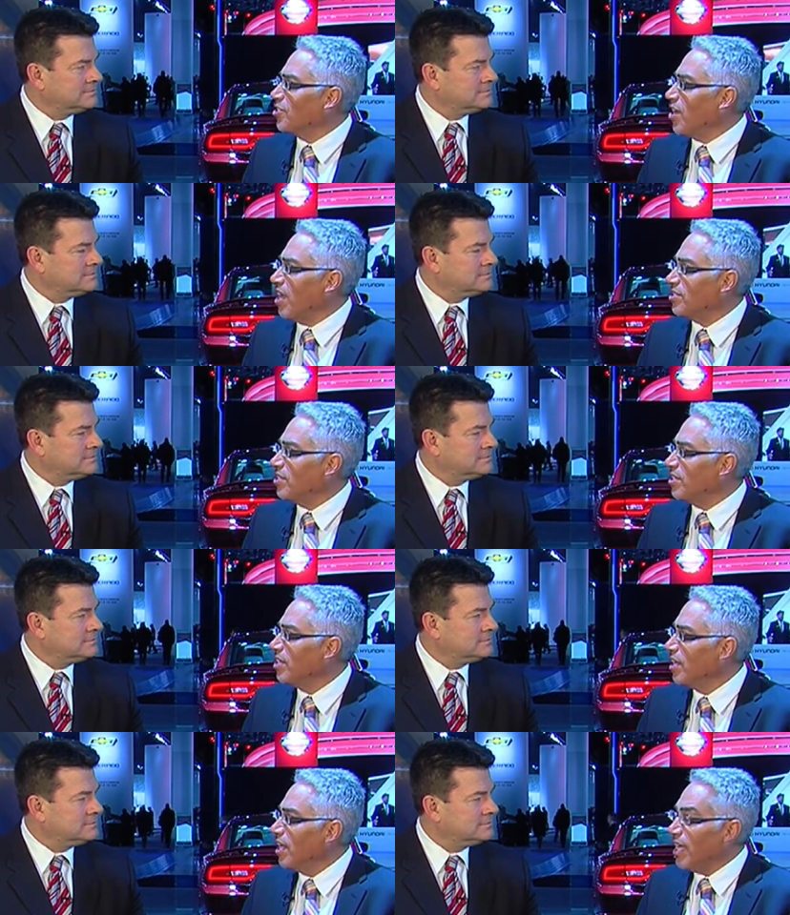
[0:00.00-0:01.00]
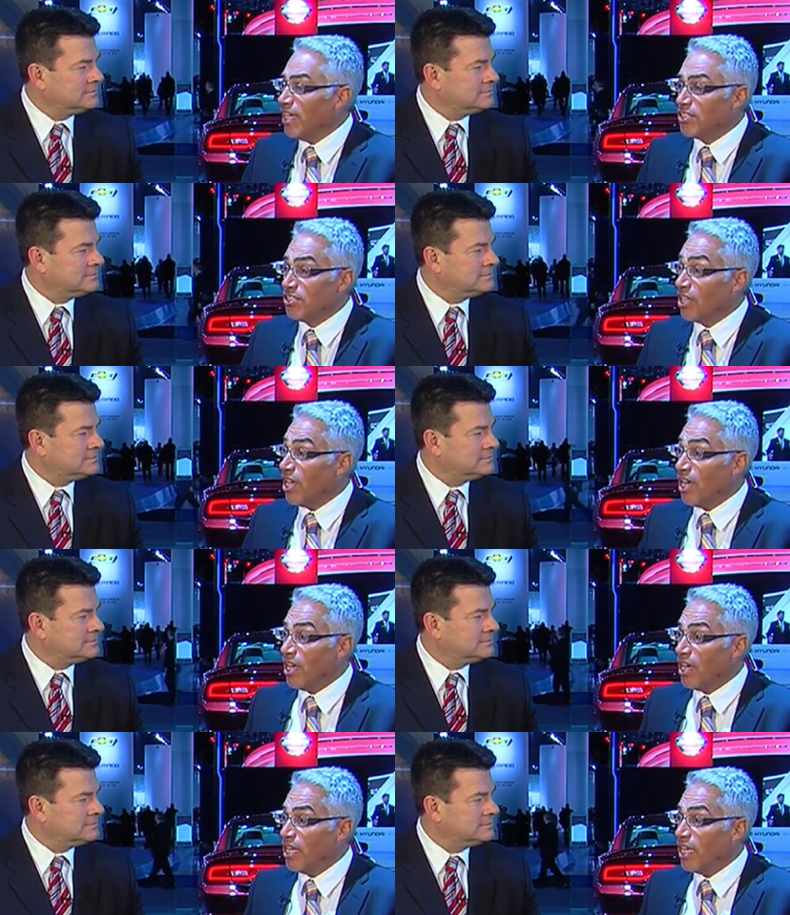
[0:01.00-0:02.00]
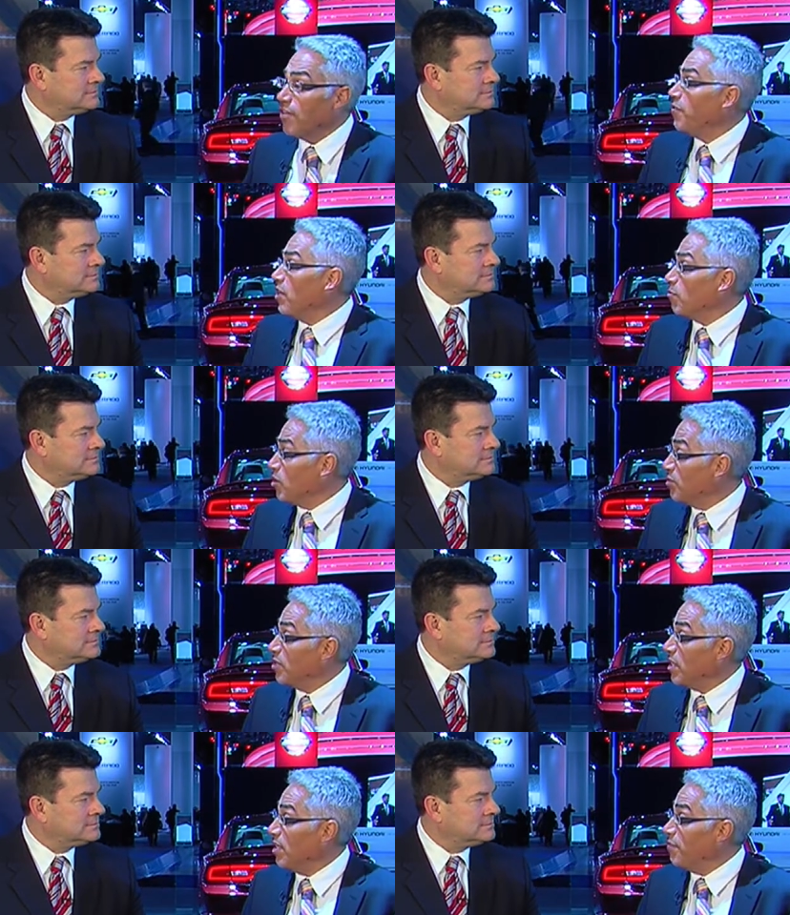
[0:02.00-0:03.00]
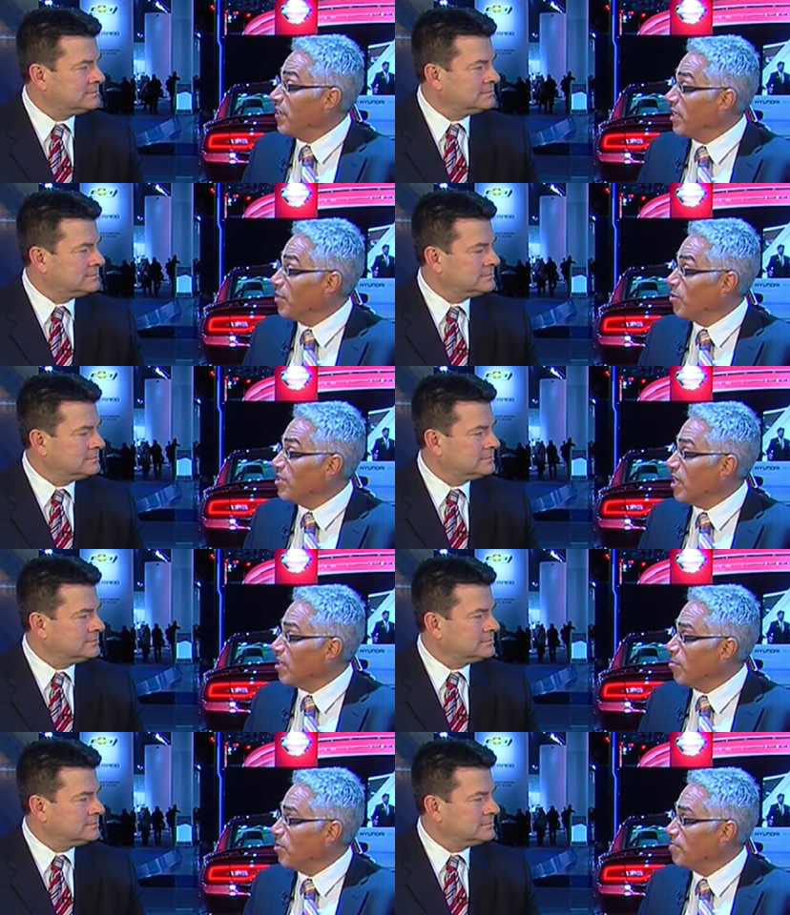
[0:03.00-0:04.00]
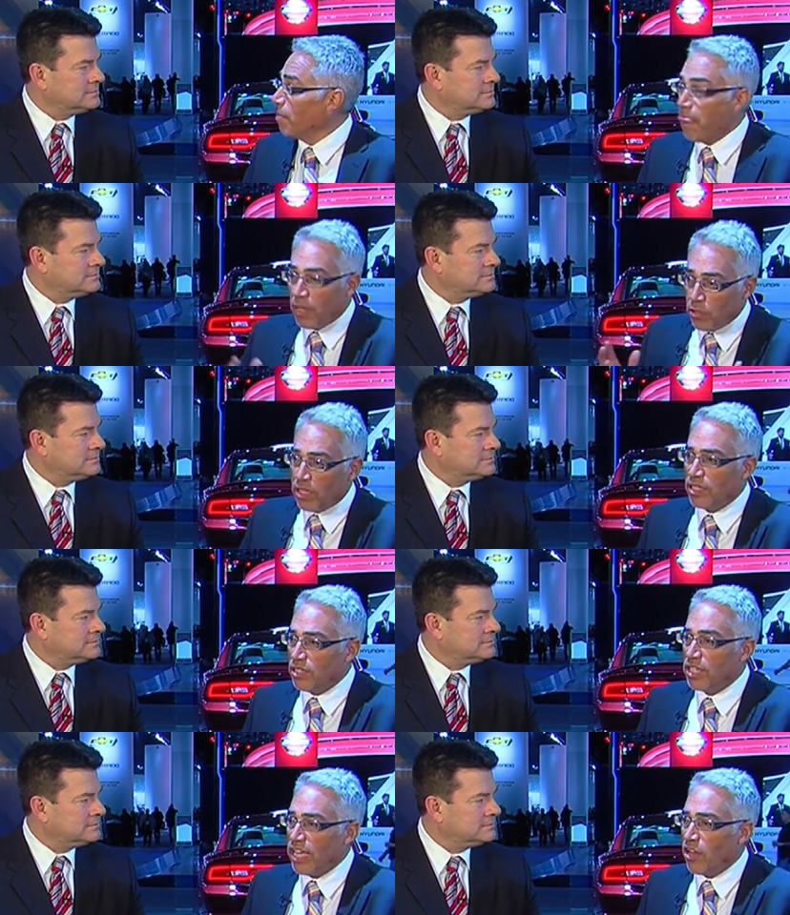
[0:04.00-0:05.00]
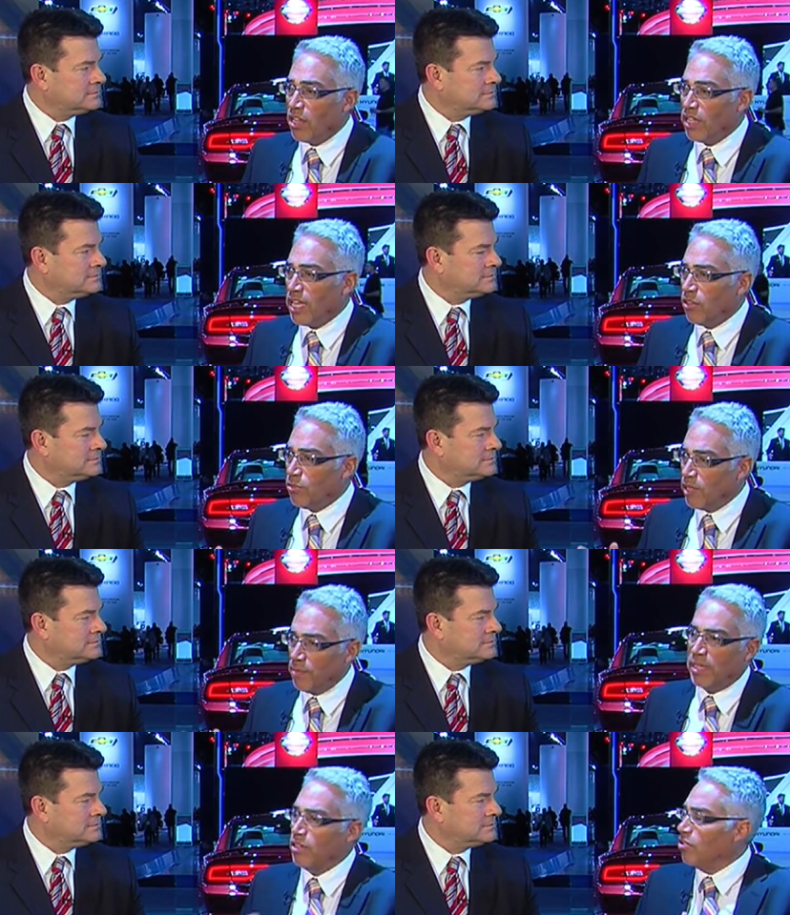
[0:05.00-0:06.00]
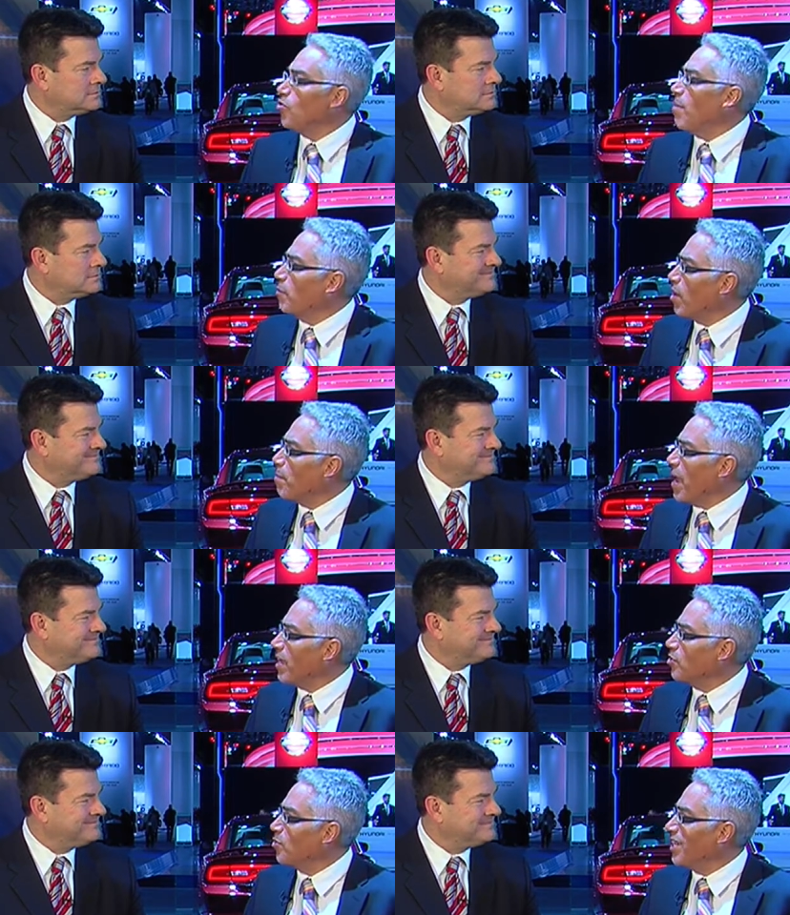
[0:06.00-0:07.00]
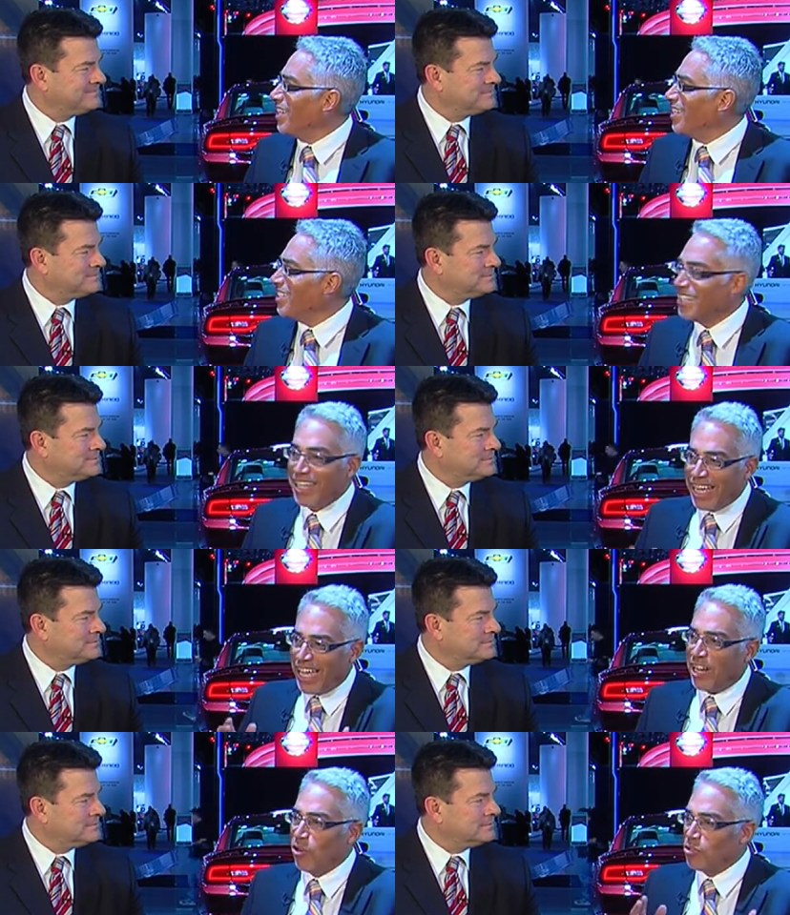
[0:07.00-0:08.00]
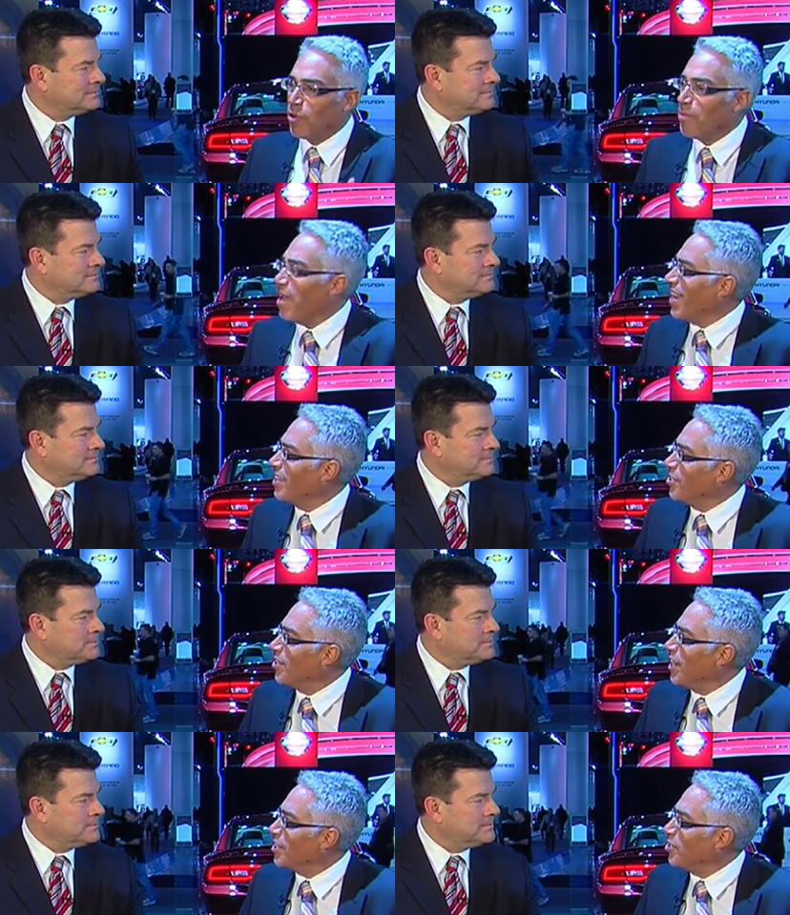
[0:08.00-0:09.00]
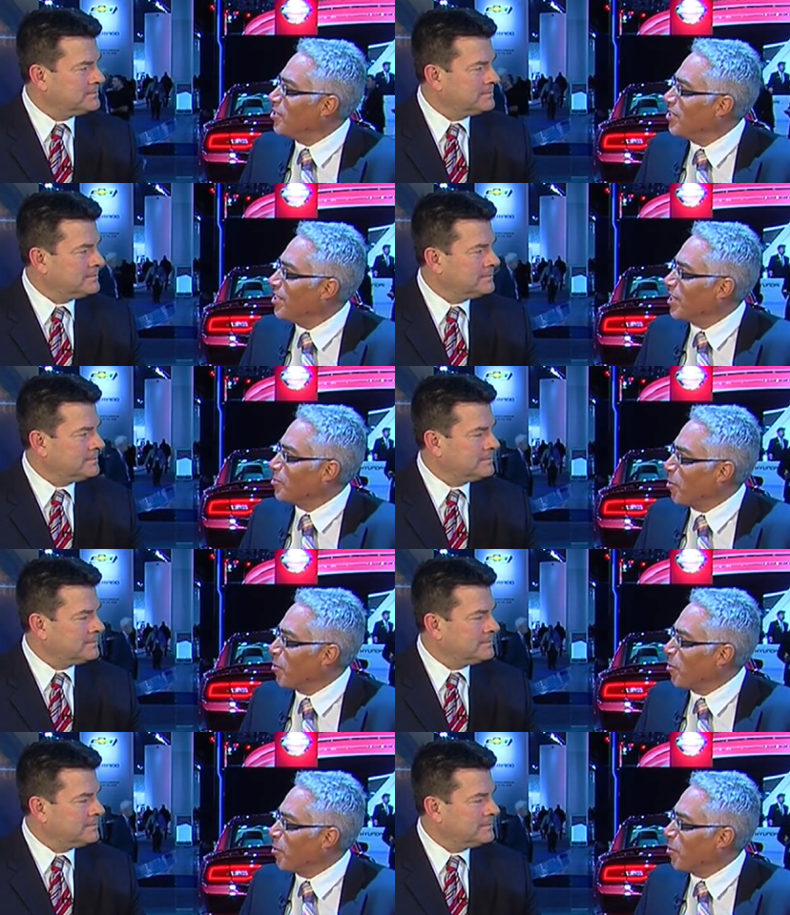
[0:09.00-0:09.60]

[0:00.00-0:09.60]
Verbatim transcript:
Speaker 1: exhausted, it's uh, infinite re infinitely recyclable you can take all of that aluminum and you can drop it right back into an ingot and it goes right back into the next next